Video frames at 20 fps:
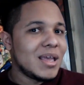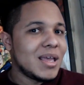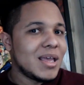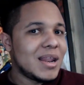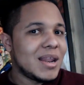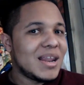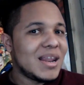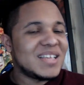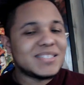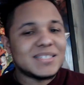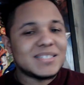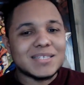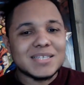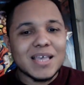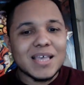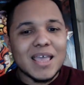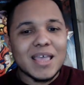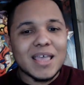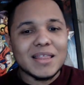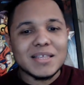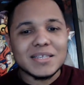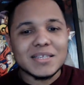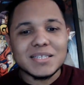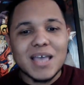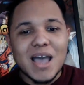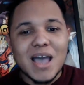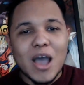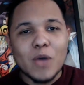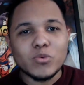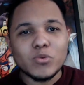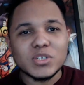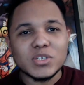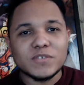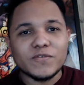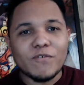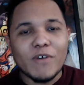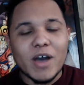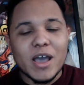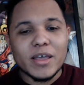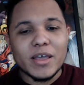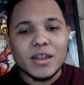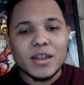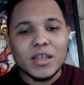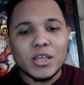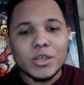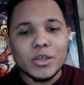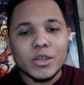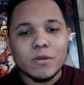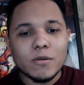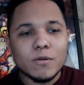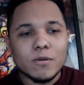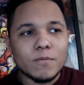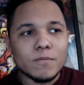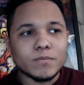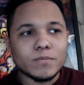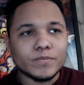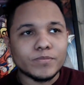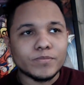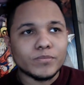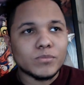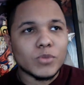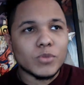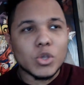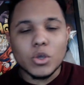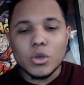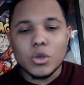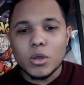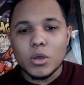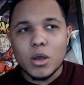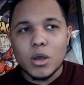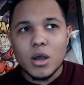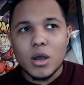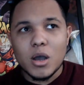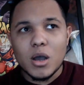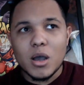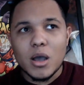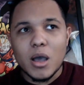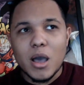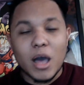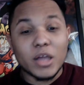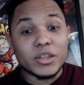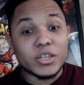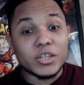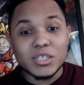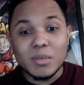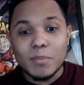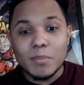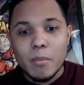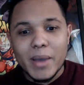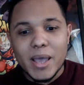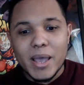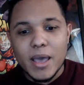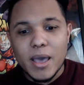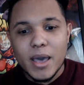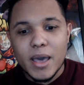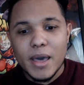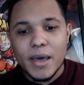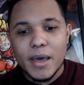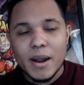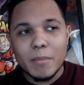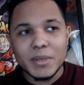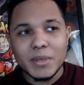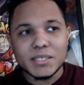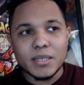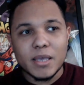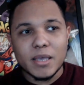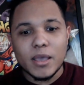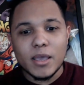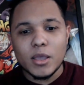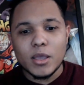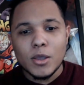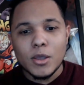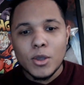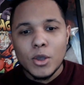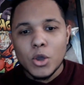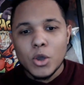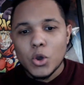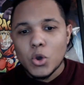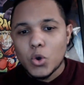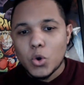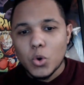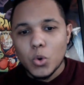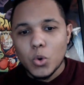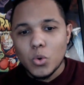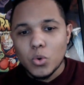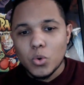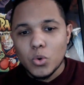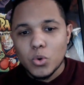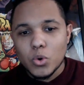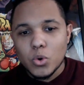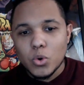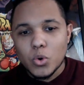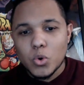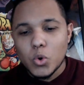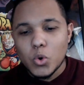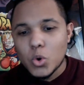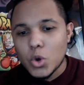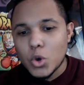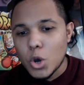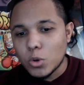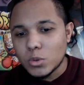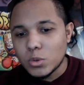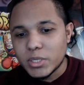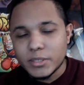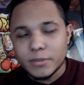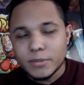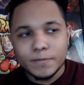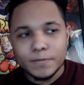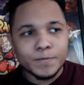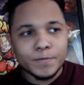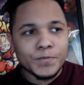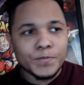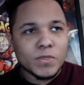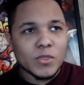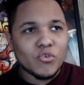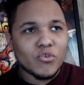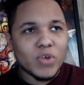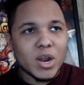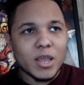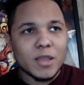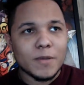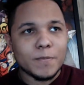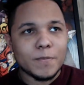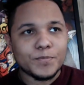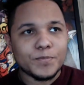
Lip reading: let's say this guy was fighting at the top of my head, I'm gonna say Cool Colon, right?